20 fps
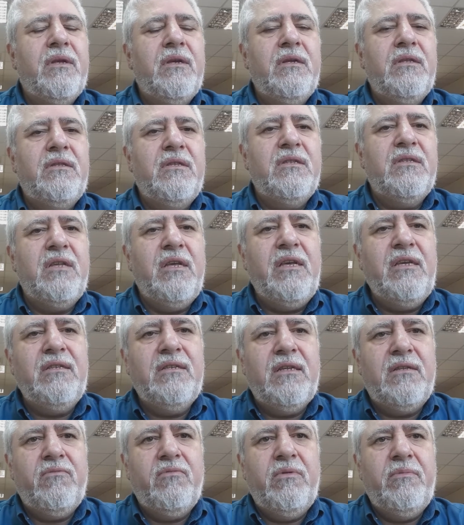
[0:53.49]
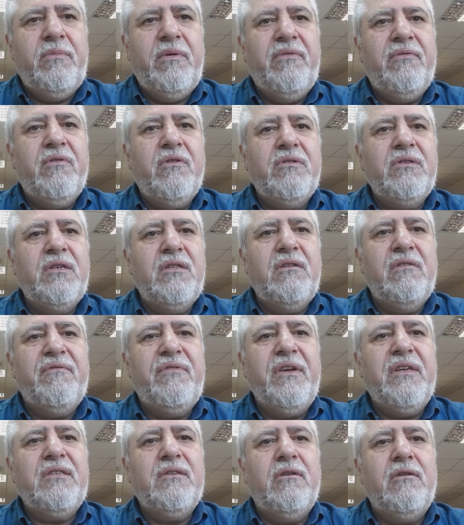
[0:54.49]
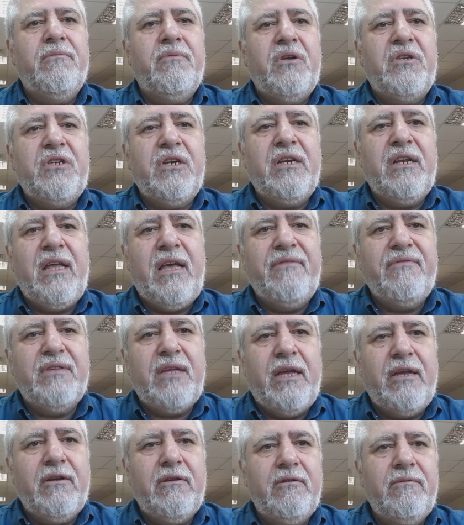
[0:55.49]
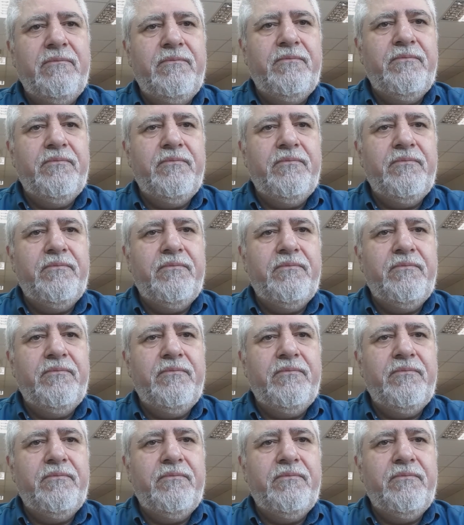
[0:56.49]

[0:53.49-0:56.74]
the things that would be considered fixed on a project life cycle.